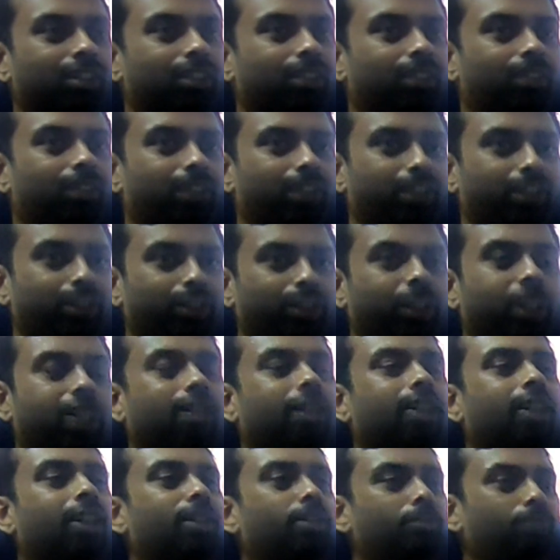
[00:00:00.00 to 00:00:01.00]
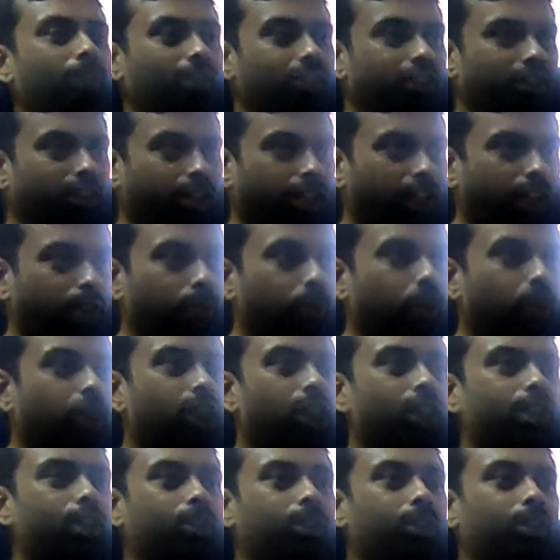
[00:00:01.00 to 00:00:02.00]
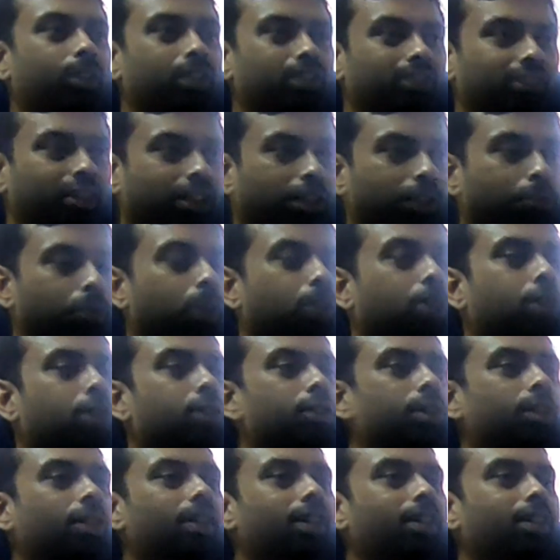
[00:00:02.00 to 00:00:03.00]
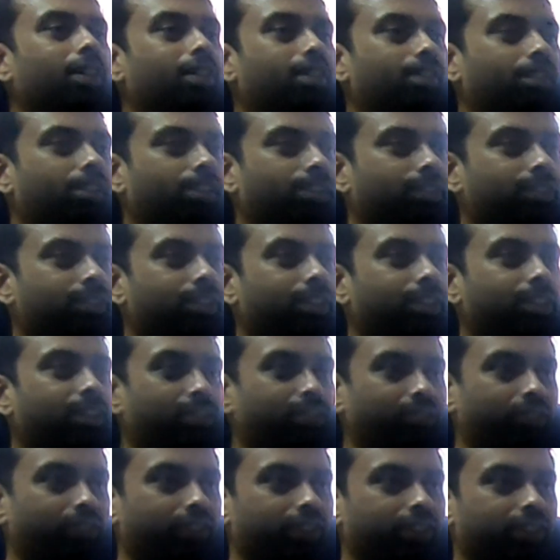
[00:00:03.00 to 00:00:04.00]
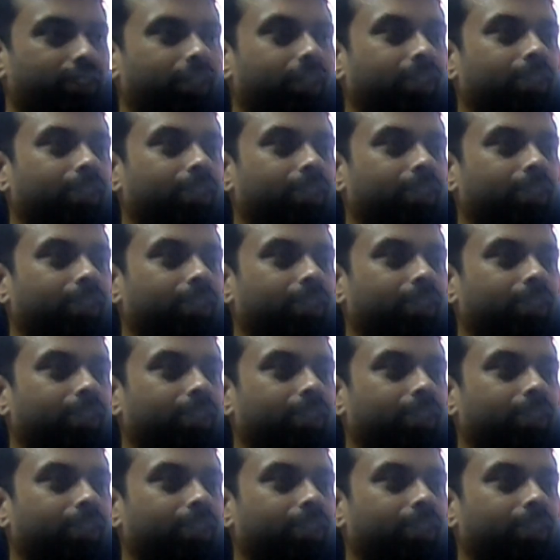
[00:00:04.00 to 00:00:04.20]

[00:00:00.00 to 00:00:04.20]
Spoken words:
Right? You can tell me like what you are doing, like what is your interest and everything.